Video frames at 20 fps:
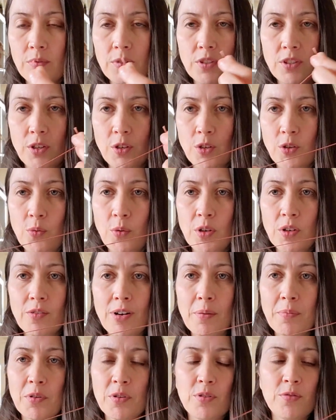So you want to
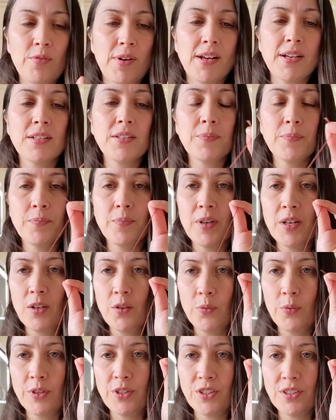grab your thread,
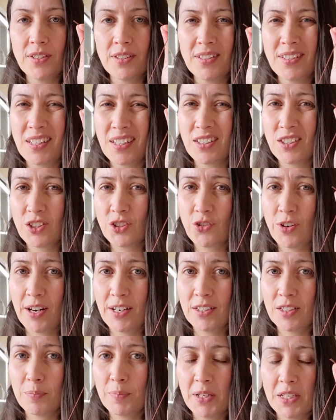which is a
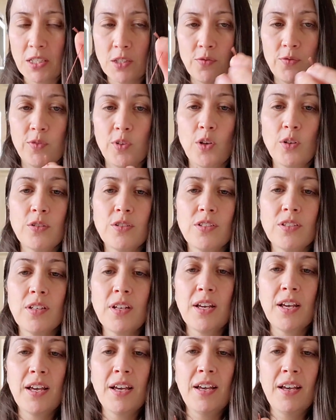6-strand piece of floss,
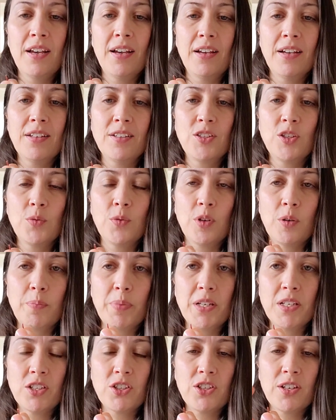and you want to
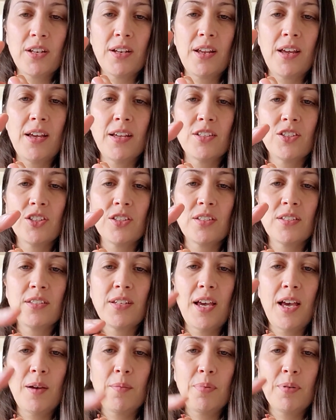pinch it and just
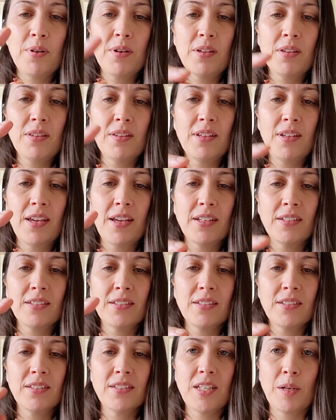tap the end
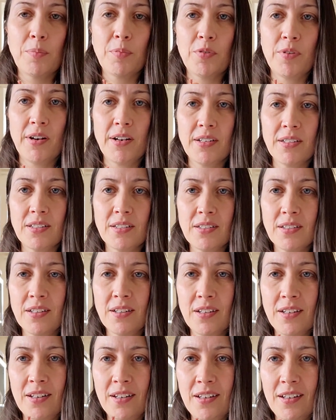to separate
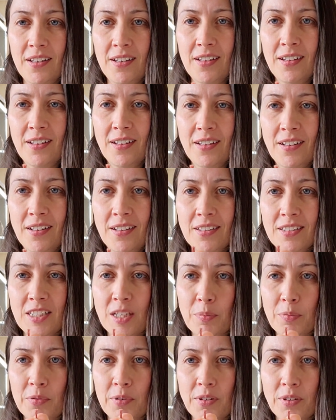
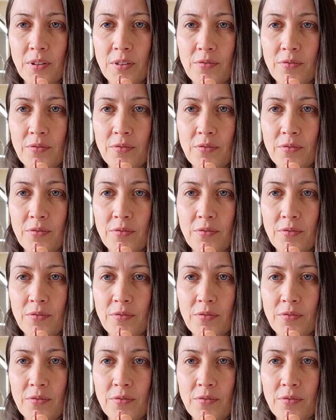the